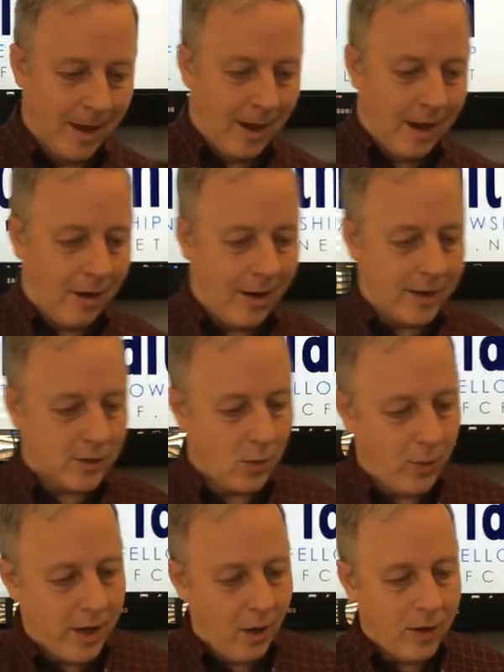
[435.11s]
All right, so we
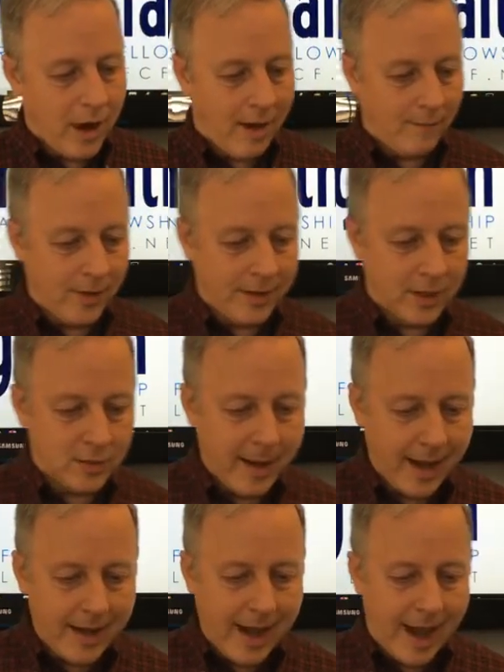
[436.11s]
know conflict is bound
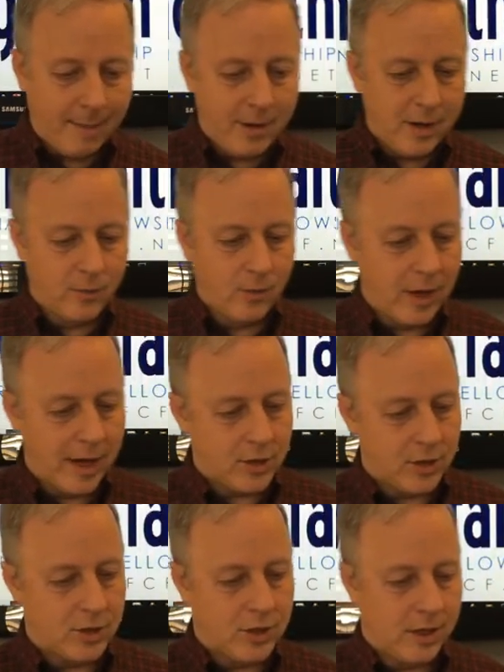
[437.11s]
to happen in
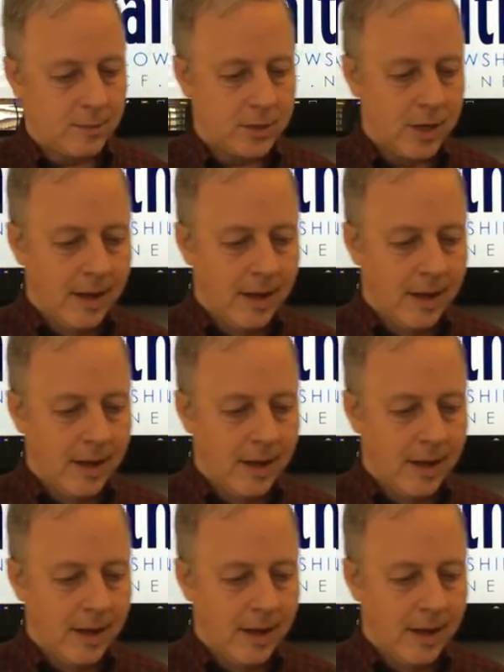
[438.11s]
relationships.